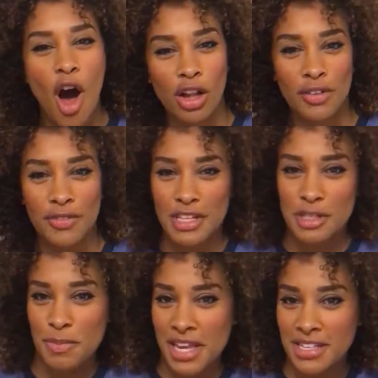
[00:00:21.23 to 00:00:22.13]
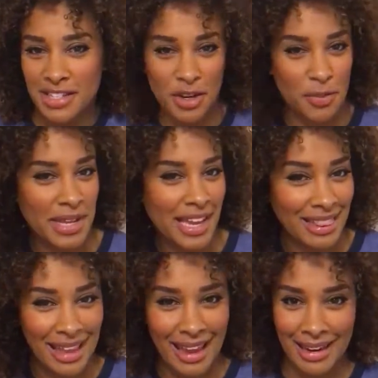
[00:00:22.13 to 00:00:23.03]
all of these pieces are
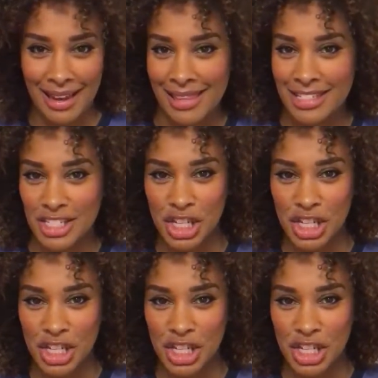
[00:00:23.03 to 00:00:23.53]
being laid on this